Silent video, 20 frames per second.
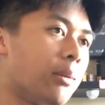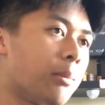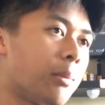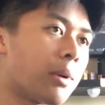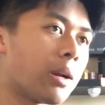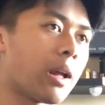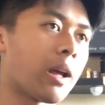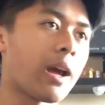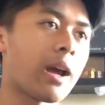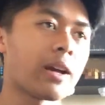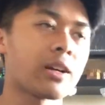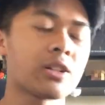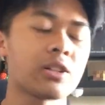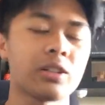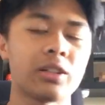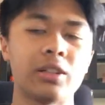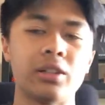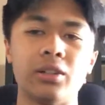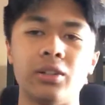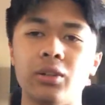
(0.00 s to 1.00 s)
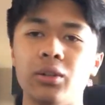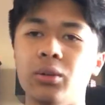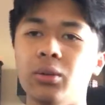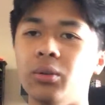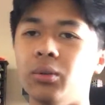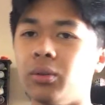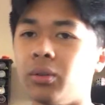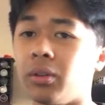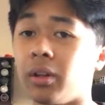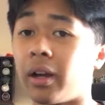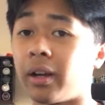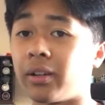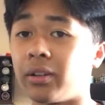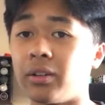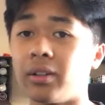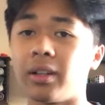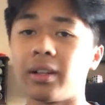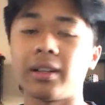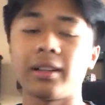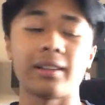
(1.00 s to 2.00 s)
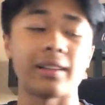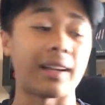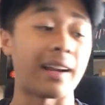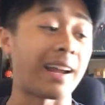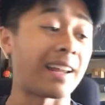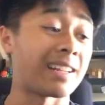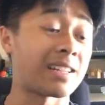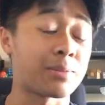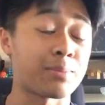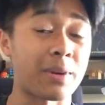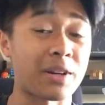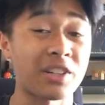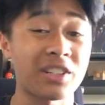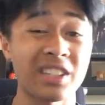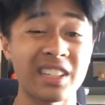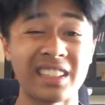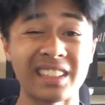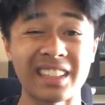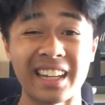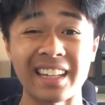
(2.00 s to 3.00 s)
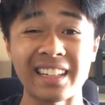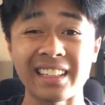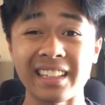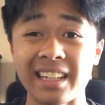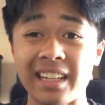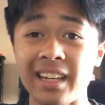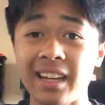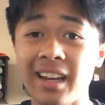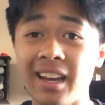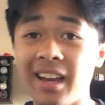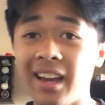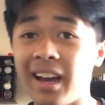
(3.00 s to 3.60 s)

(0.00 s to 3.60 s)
but I actually do like doing it, especially lately.